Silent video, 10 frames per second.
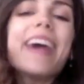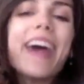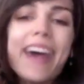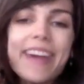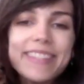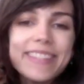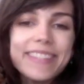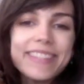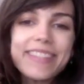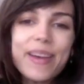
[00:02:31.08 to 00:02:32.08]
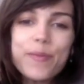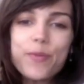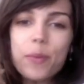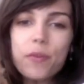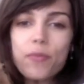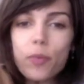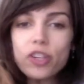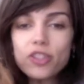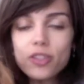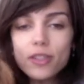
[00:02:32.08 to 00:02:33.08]
adds some form of
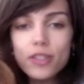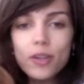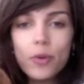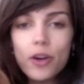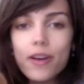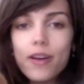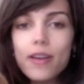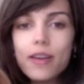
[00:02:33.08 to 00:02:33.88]
moisture to your burger.